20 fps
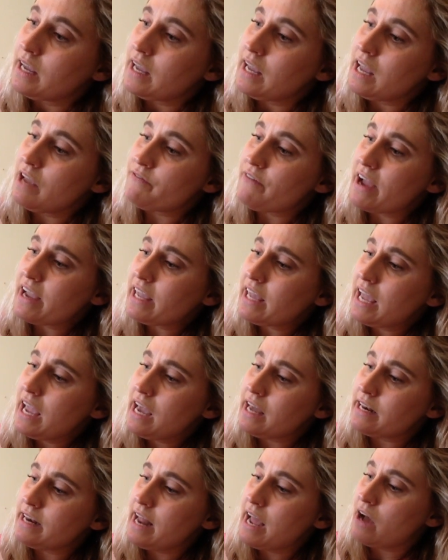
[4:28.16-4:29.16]
"If I
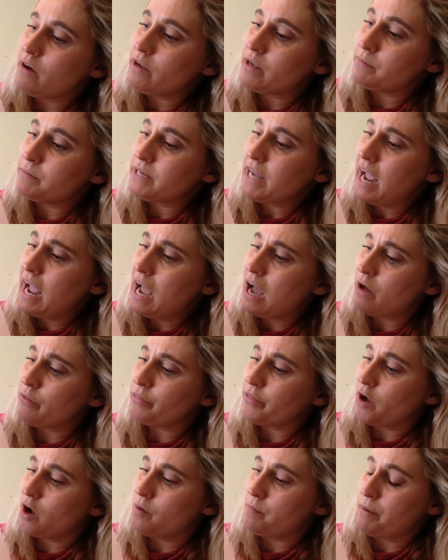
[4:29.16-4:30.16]
can't nail him
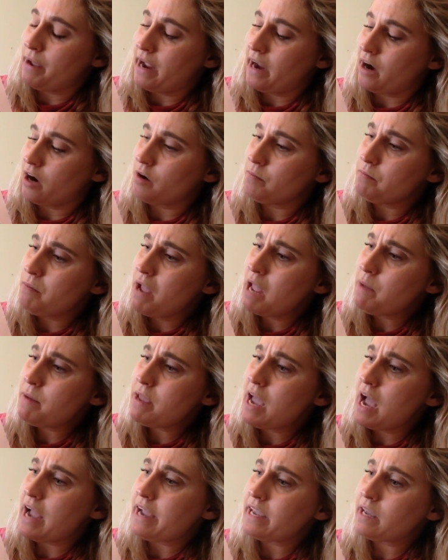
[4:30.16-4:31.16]
down," thought Bear,
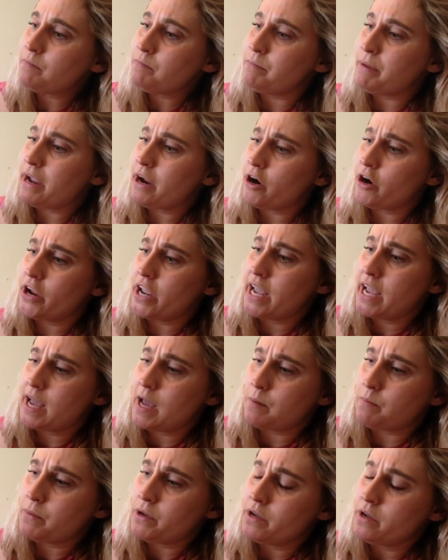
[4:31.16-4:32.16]
"maybe I can bury
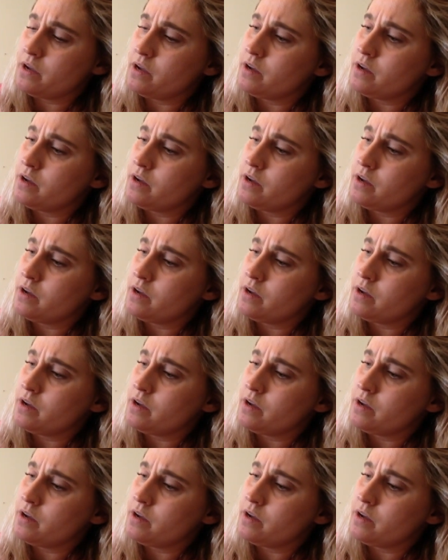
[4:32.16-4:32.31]
him."